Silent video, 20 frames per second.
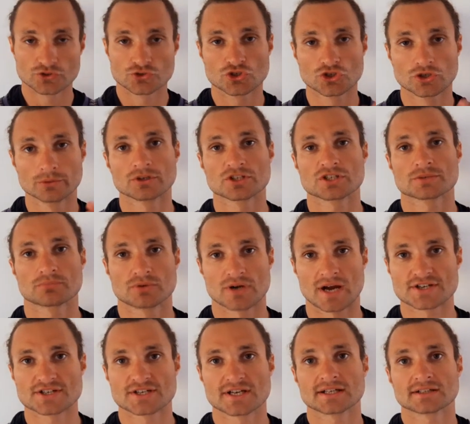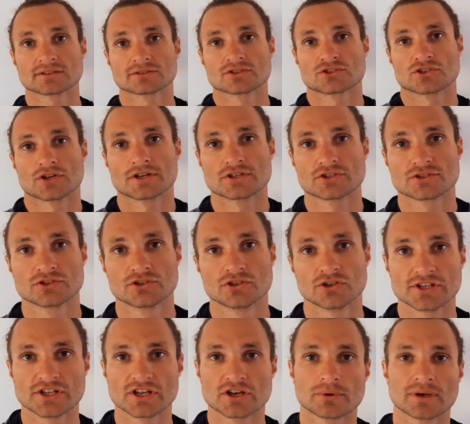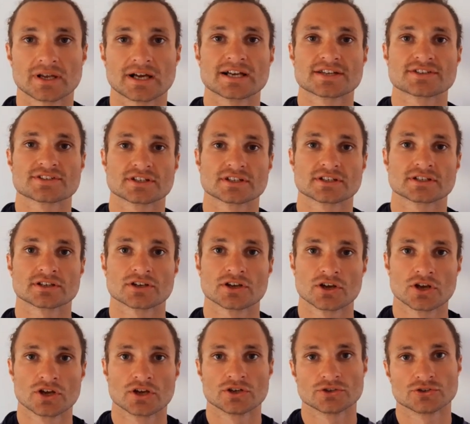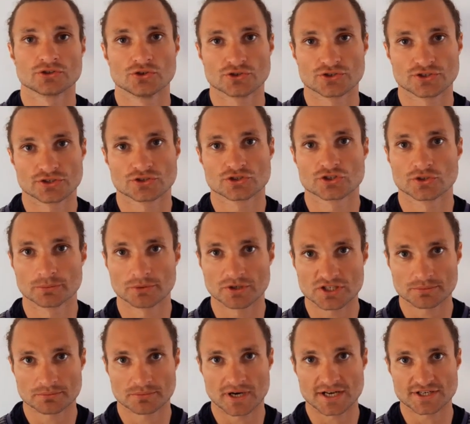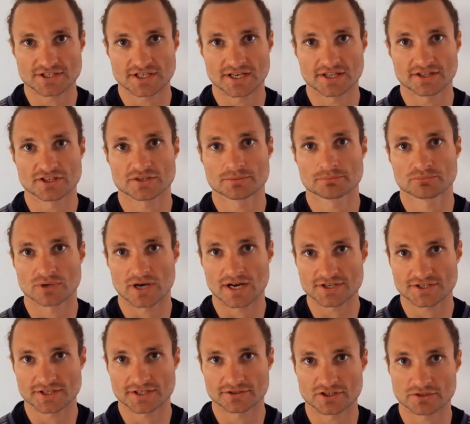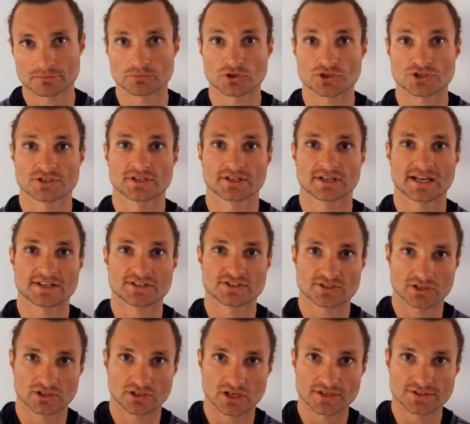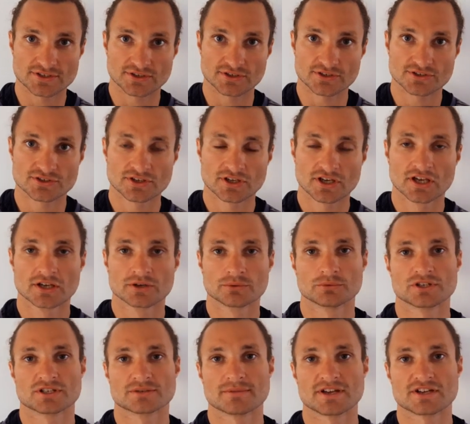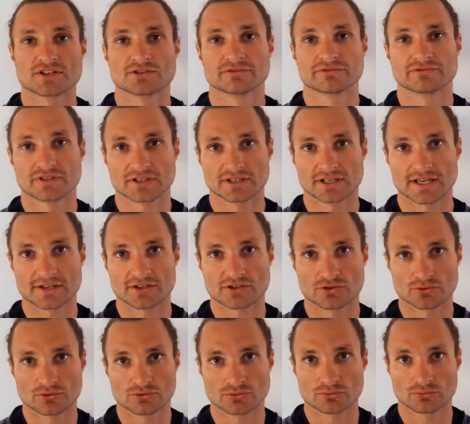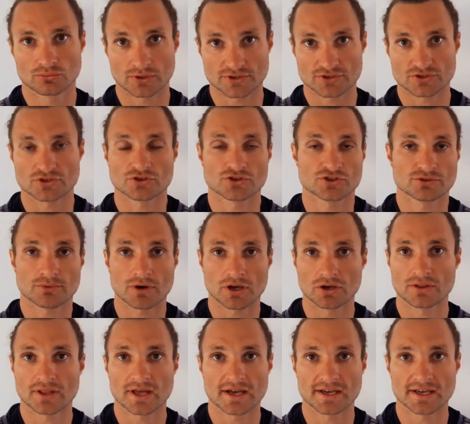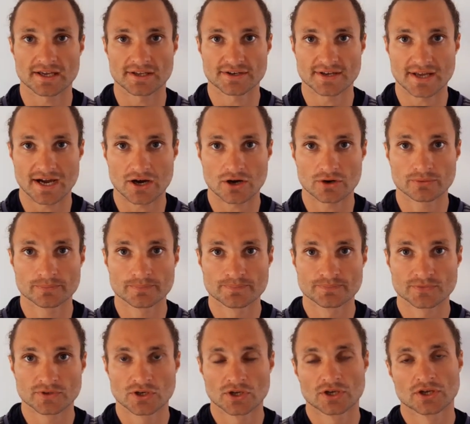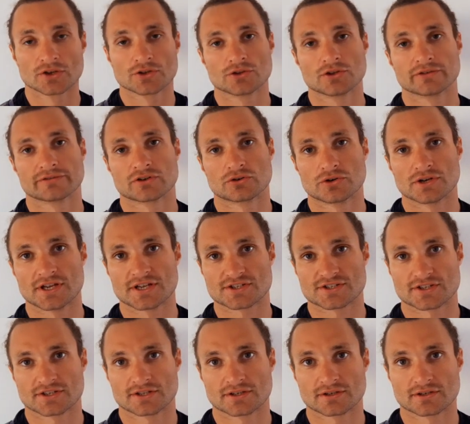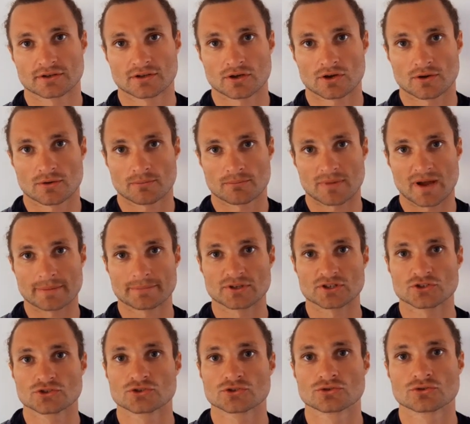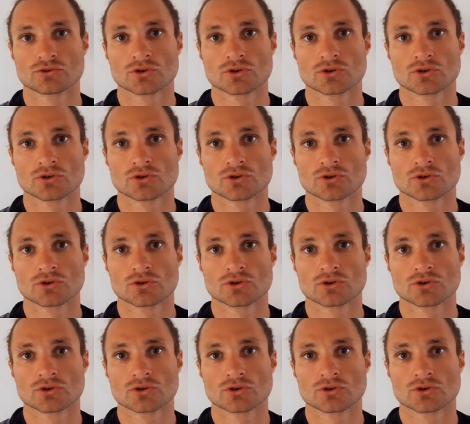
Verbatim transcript: too much pressure. So you're, you're equalizing using too much pressure. This pressure is pushing against the glottis, which makes you feel like you want to just swallow that air down. The other reason might be